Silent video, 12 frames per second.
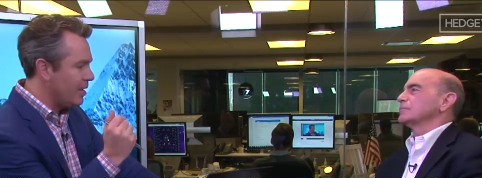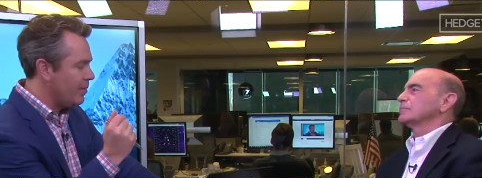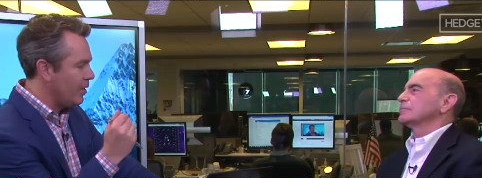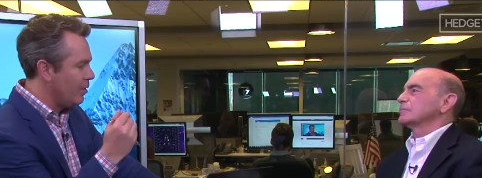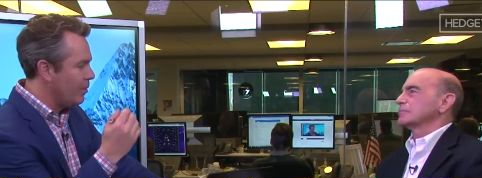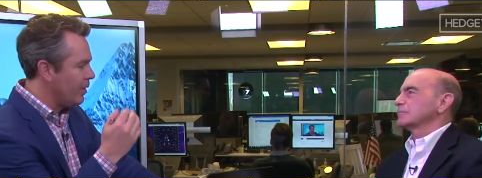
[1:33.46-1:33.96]
Speaker 1: time
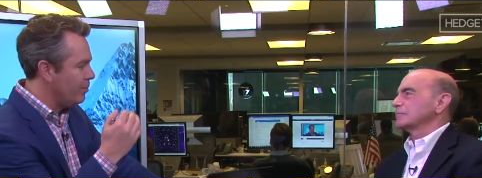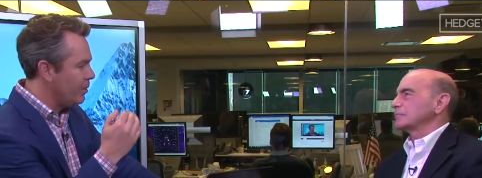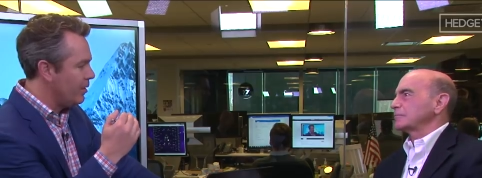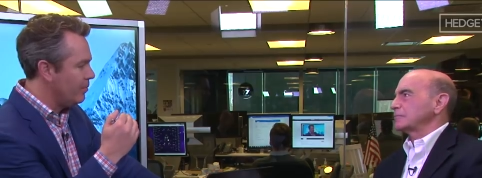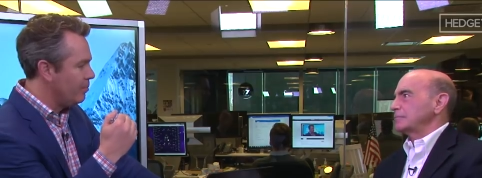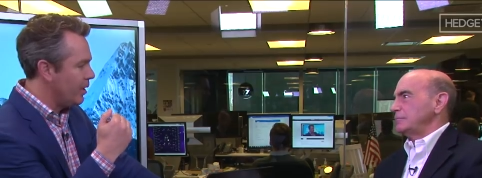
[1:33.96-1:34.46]
ago. But
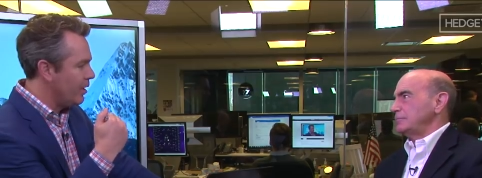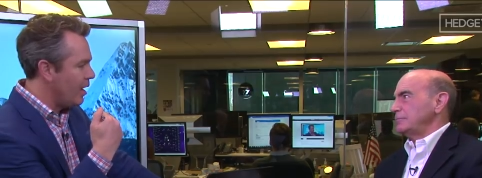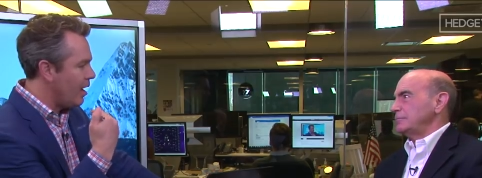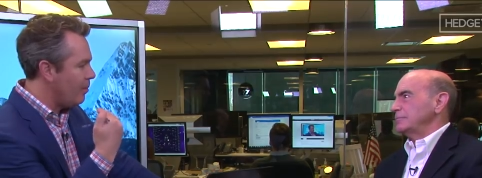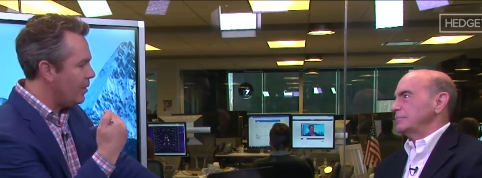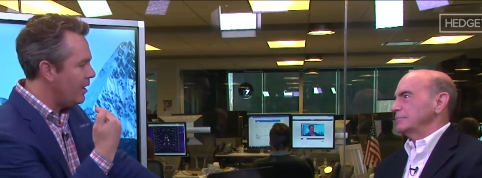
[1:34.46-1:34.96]
but but
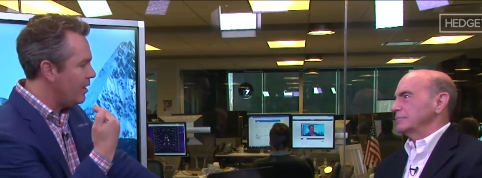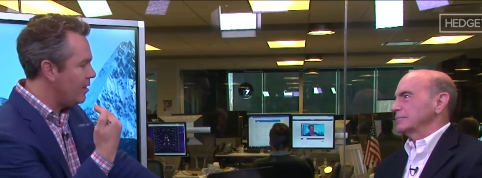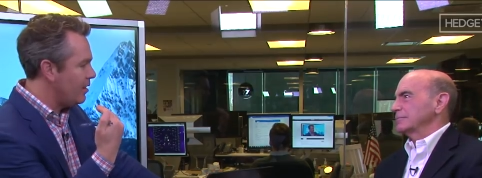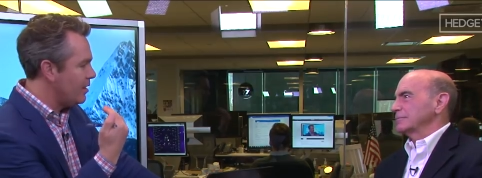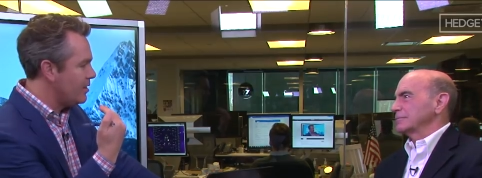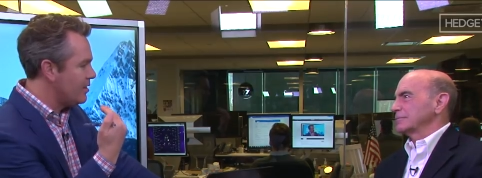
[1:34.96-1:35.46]
how many
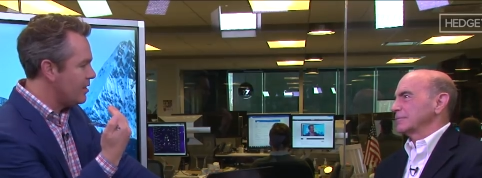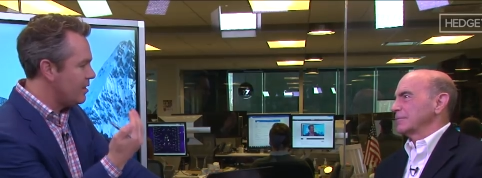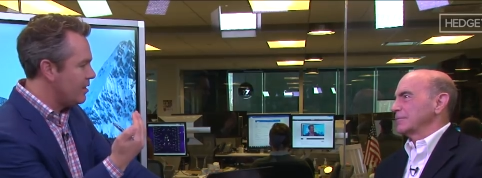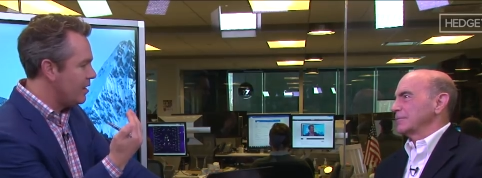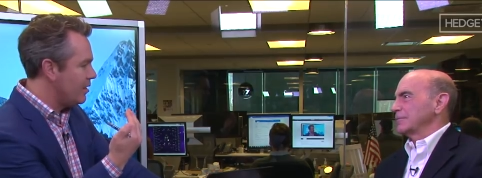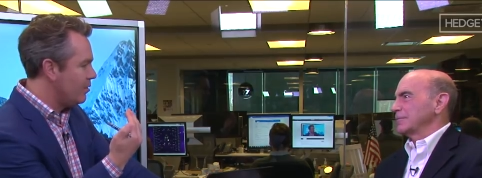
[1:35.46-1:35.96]
things
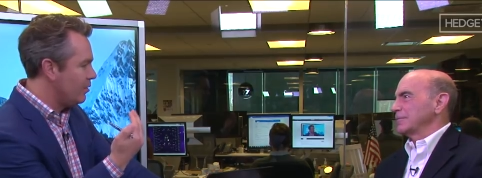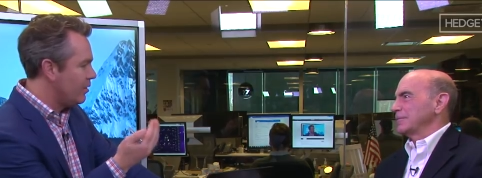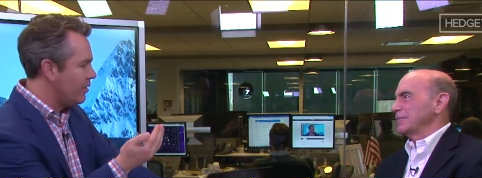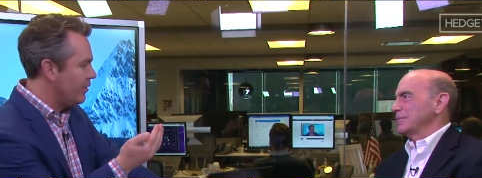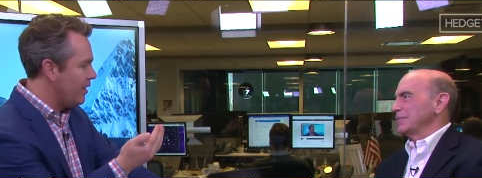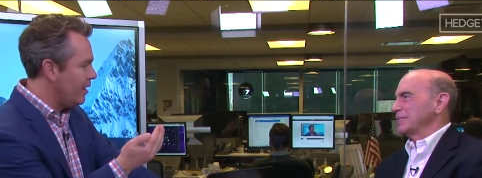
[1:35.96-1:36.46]
that you
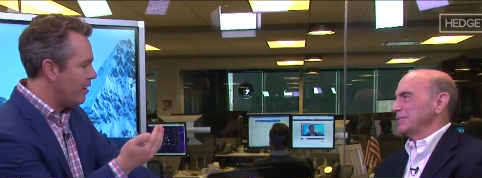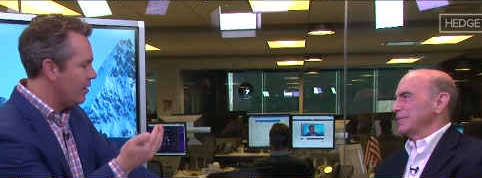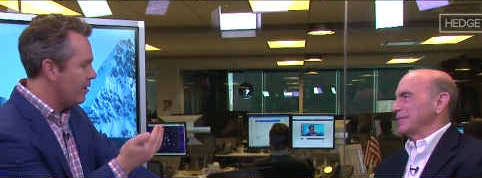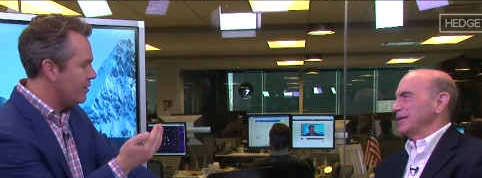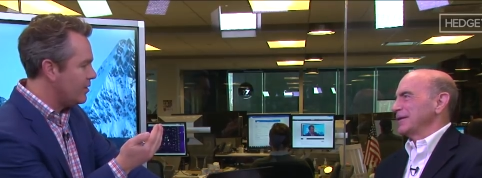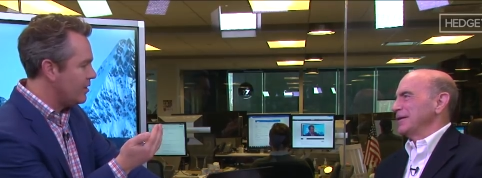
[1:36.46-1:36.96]
learned
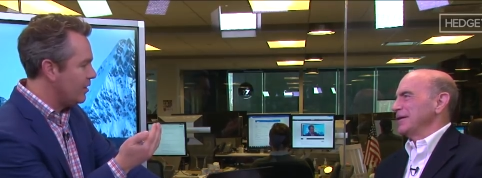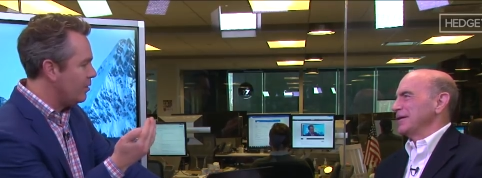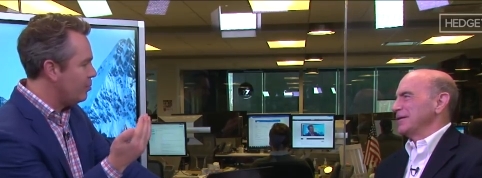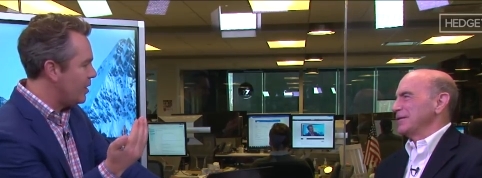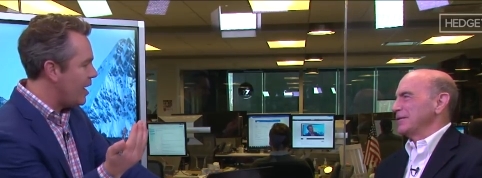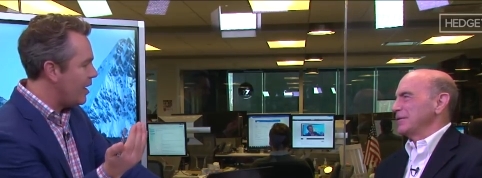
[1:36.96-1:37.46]
there still
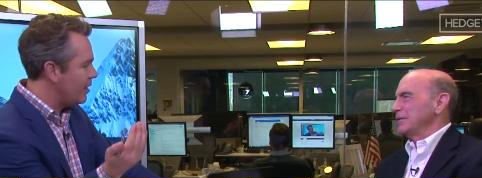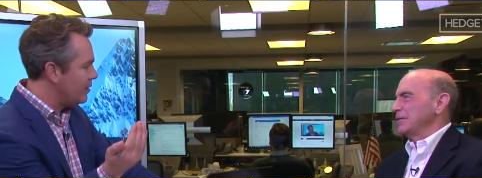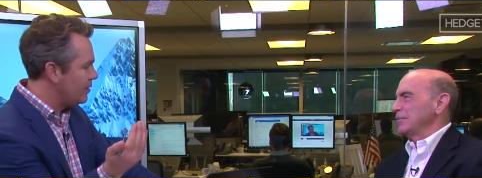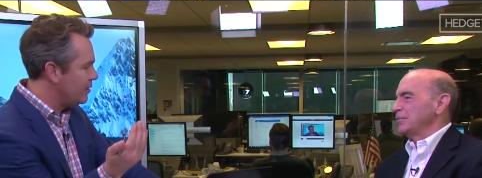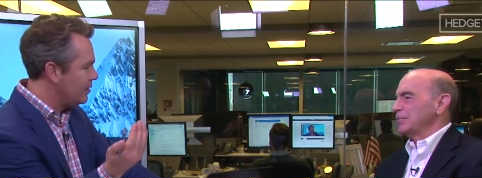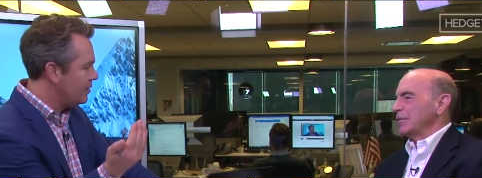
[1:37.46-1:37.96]
apply?
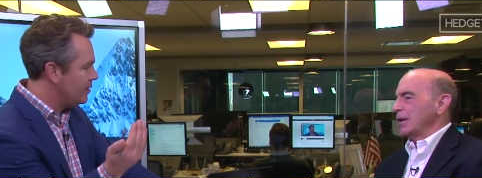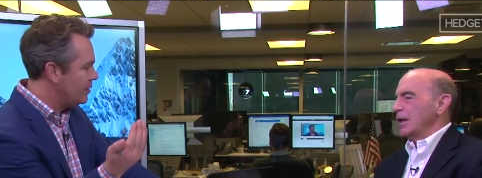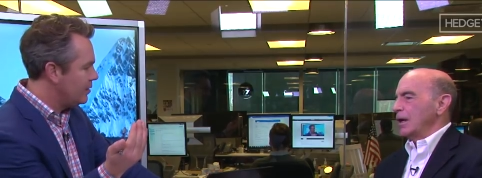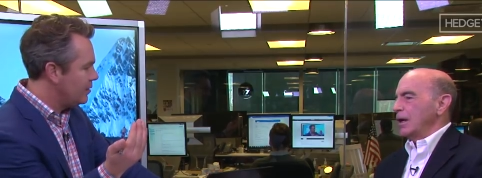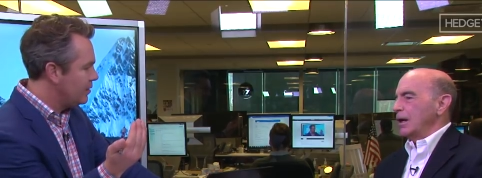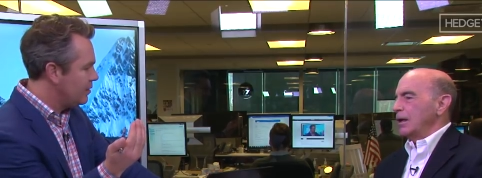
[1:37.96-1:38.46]

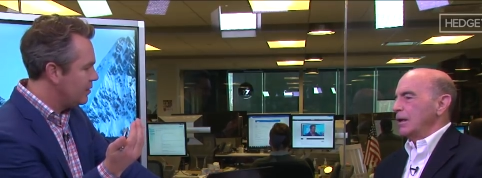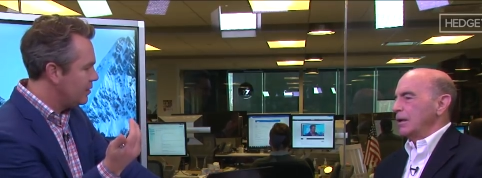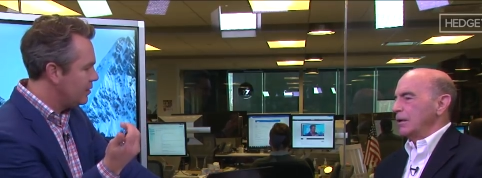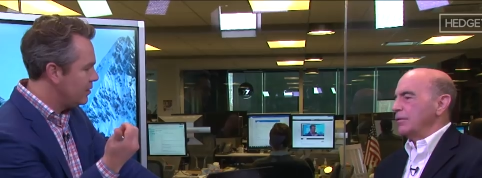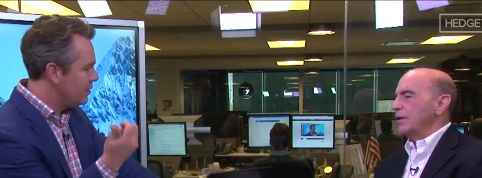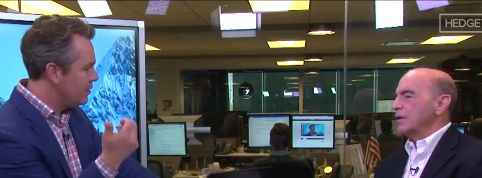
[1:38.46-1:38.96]

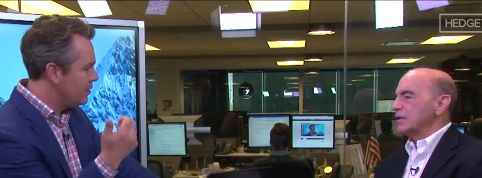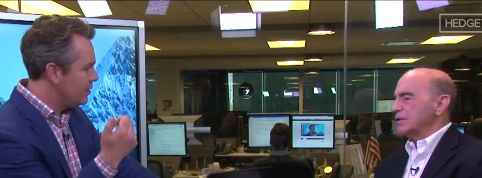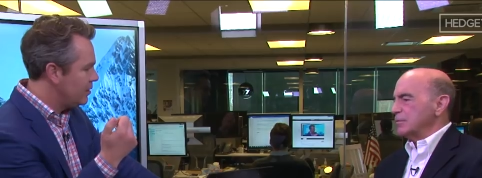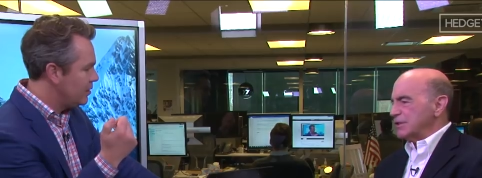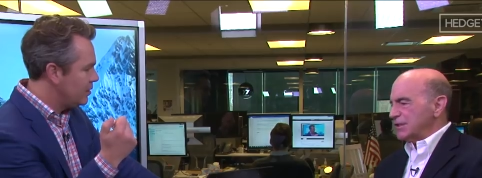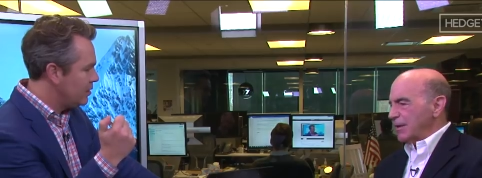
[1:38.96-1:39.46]
Speaker 2: Uh, there are
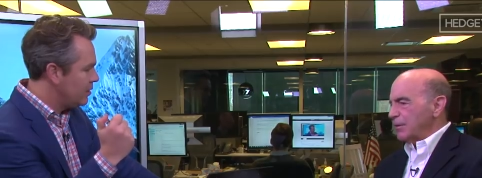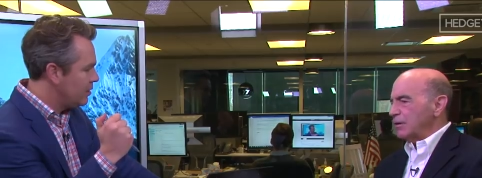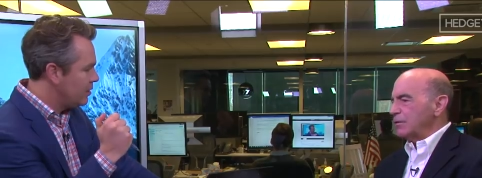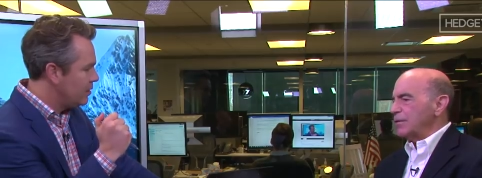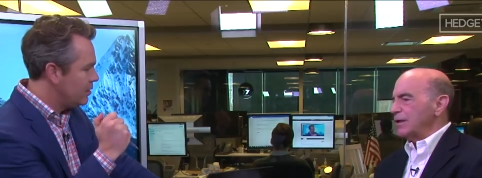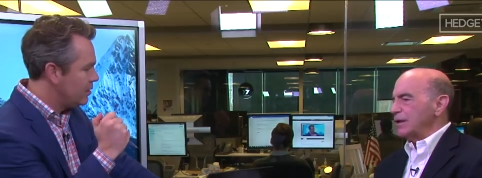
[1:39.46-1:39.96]
some
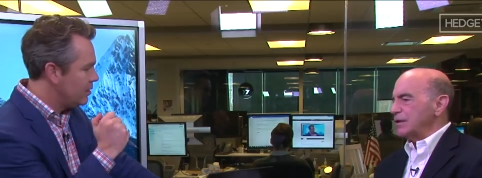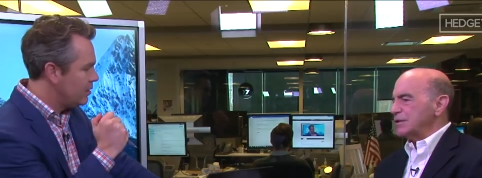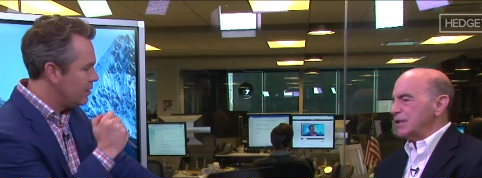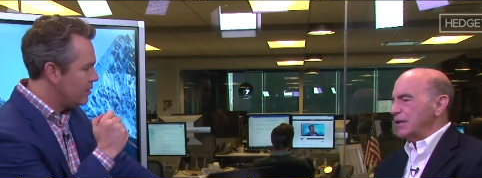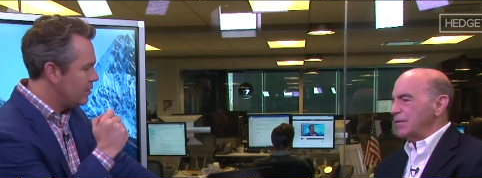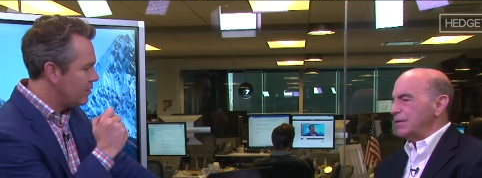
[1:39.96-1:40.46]
seminal
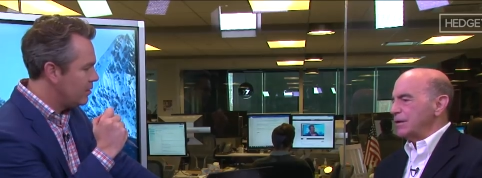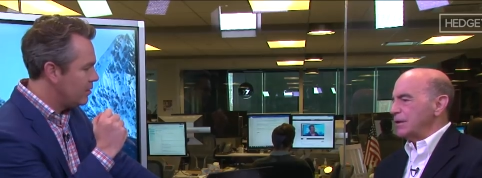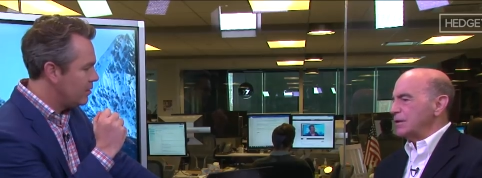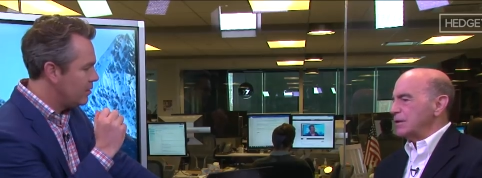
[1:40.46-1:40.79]
things, Keith, that